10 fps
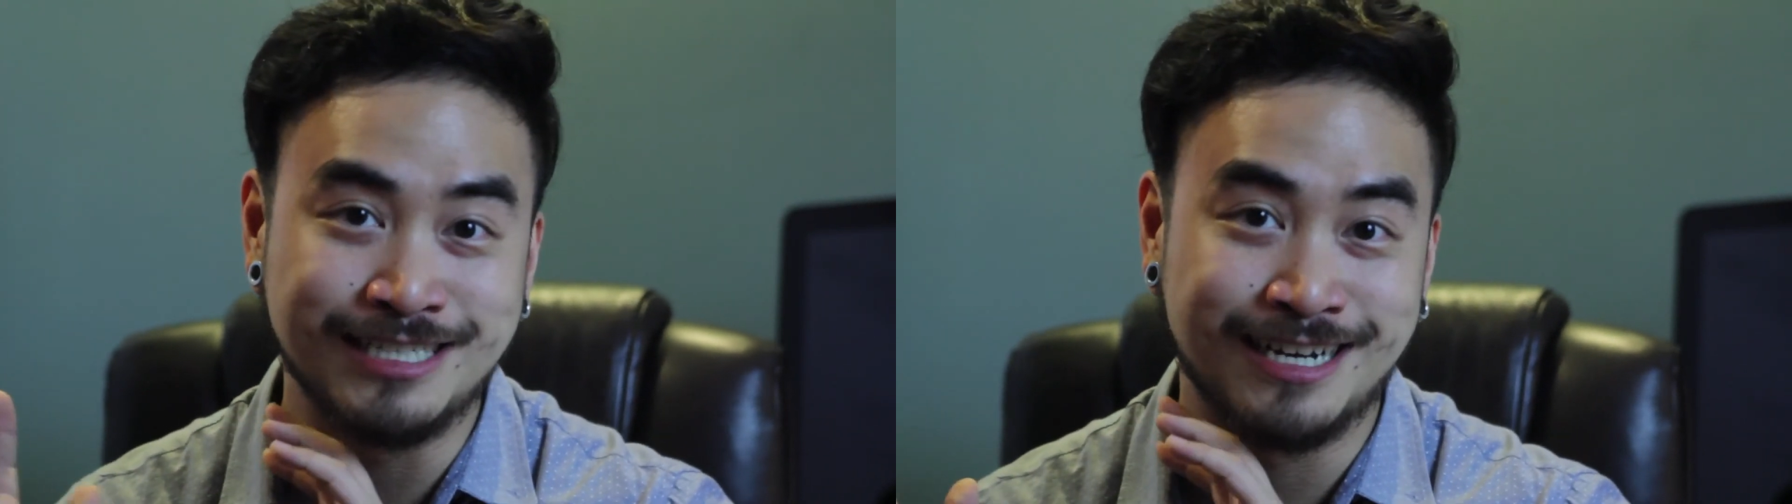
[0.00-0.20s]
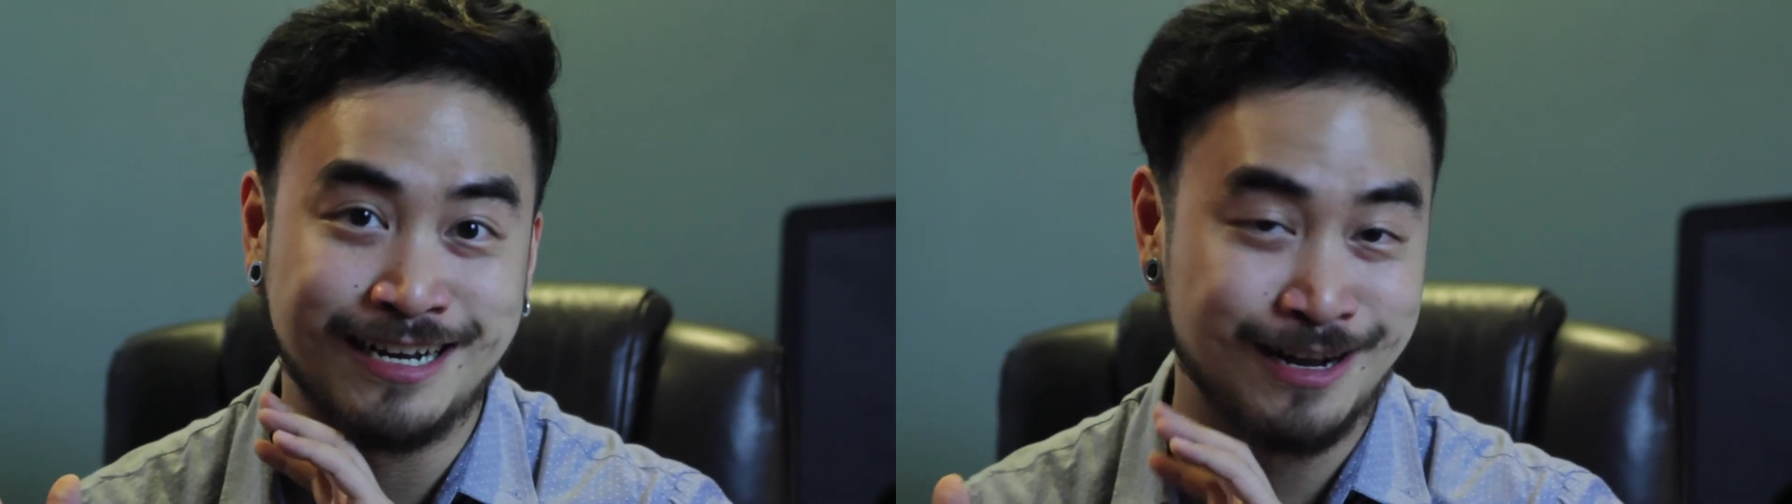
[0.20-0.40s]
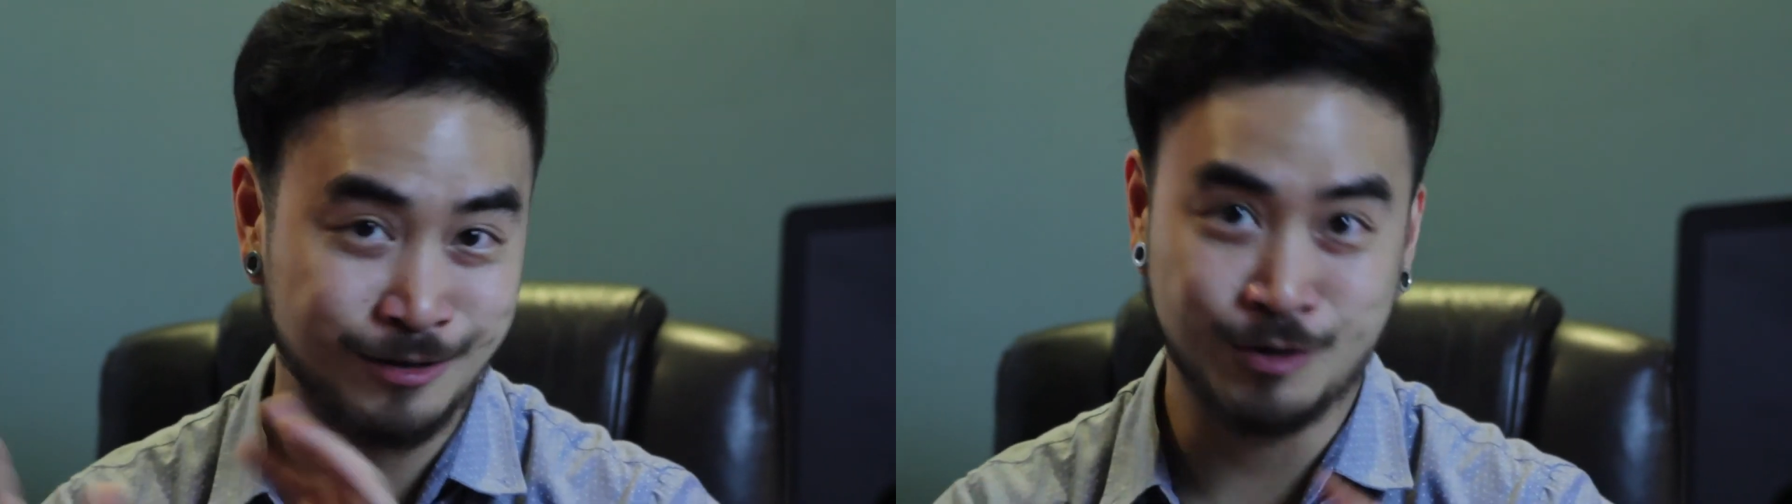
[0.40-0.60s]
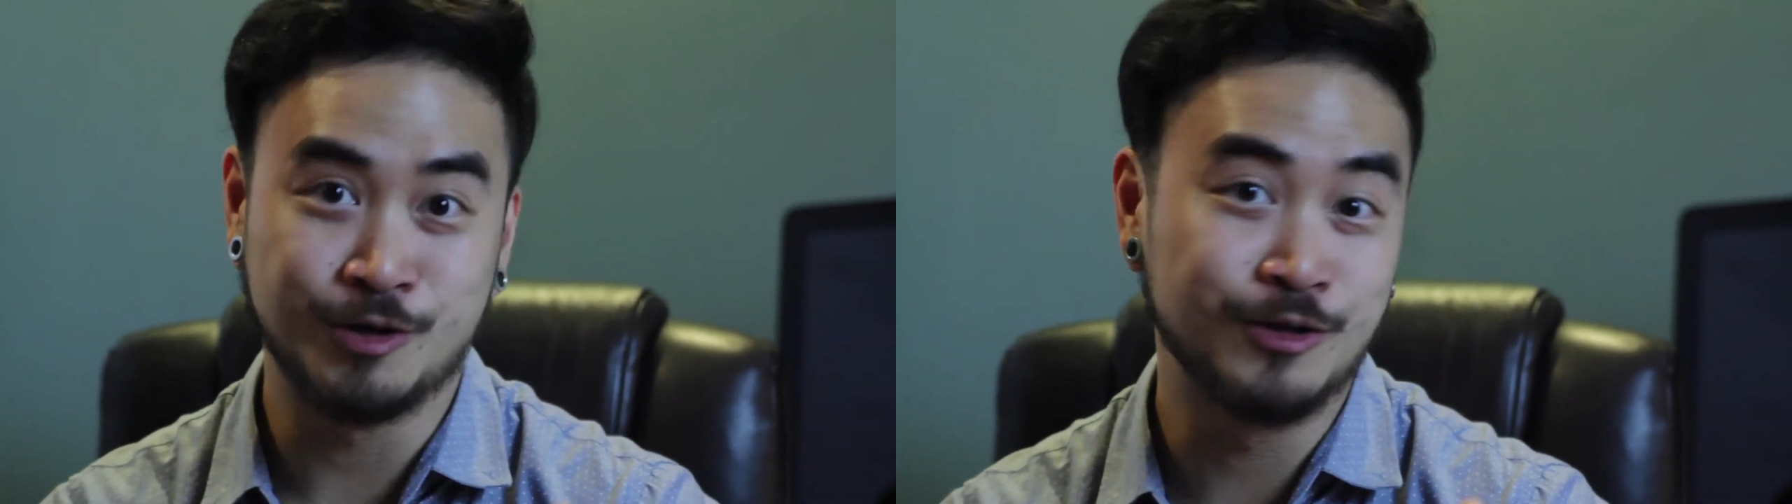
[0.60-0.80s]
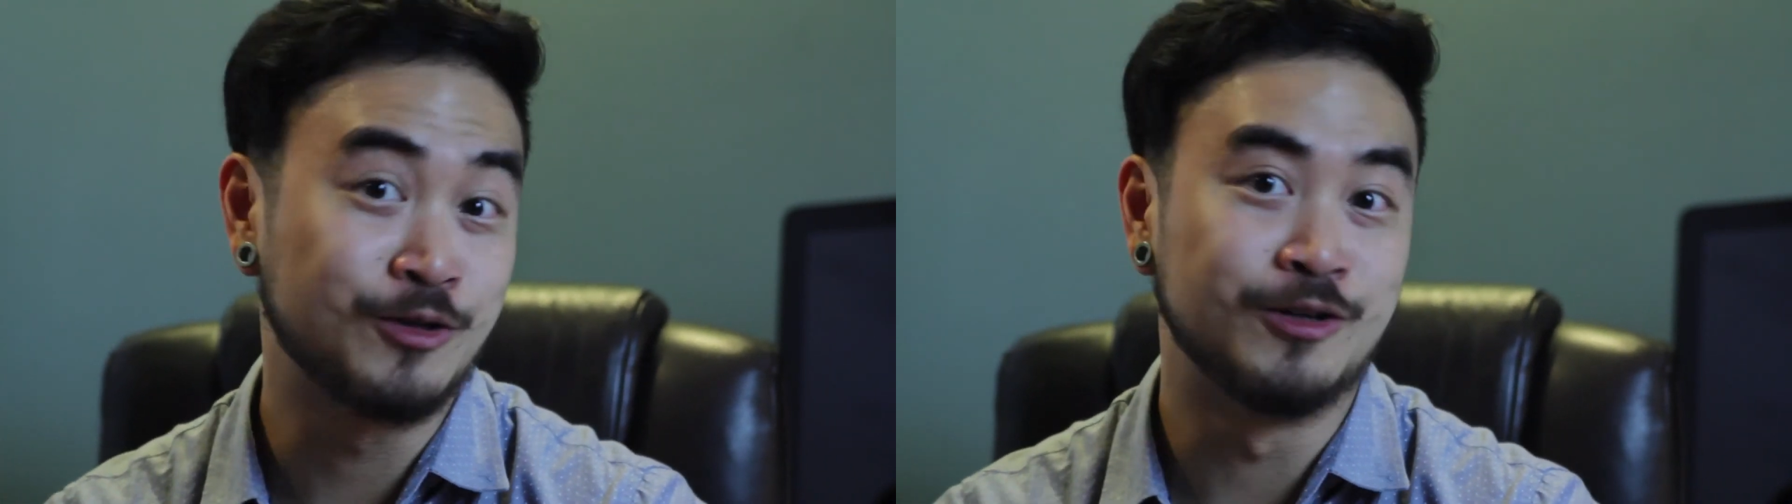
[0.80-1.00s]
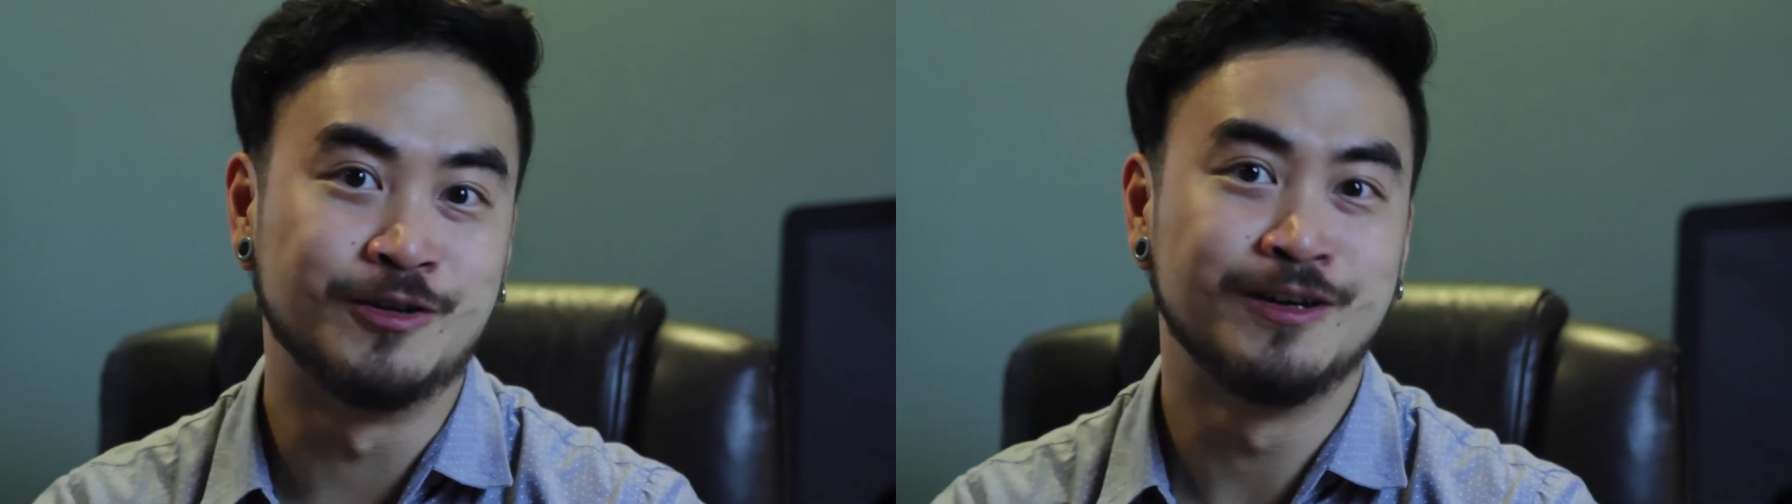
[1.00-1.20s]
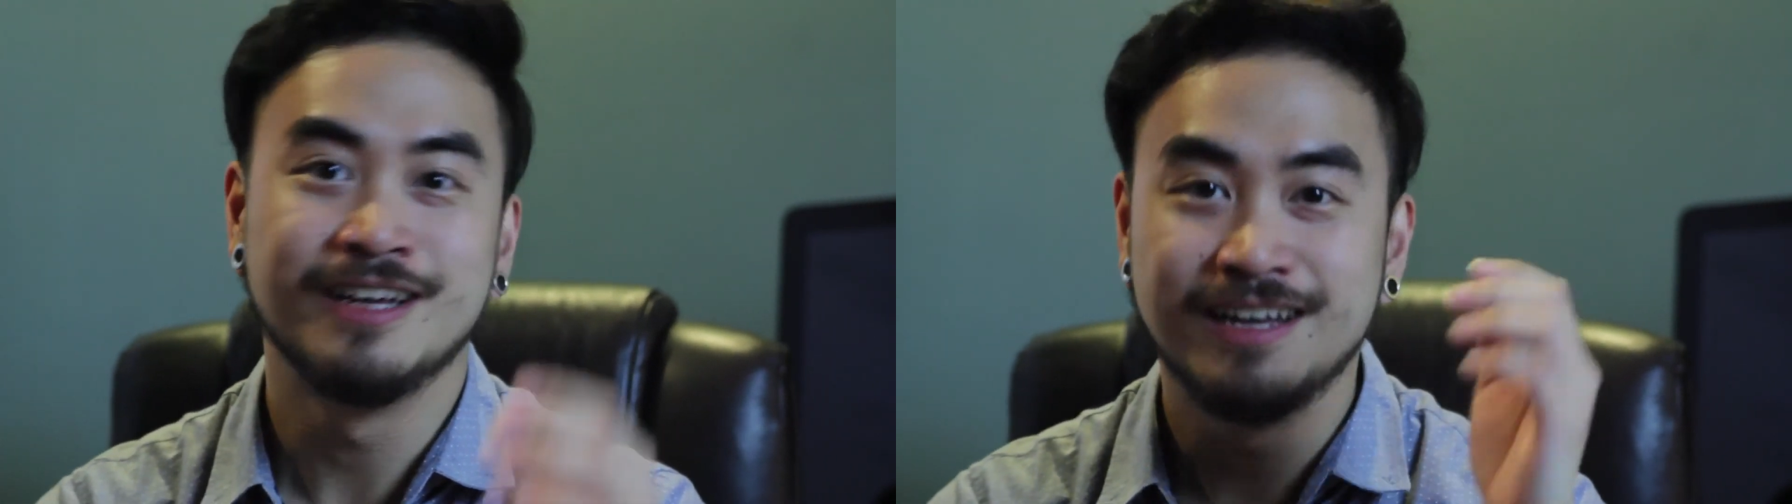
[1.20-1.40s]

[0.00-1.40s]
siya ng todo-todo.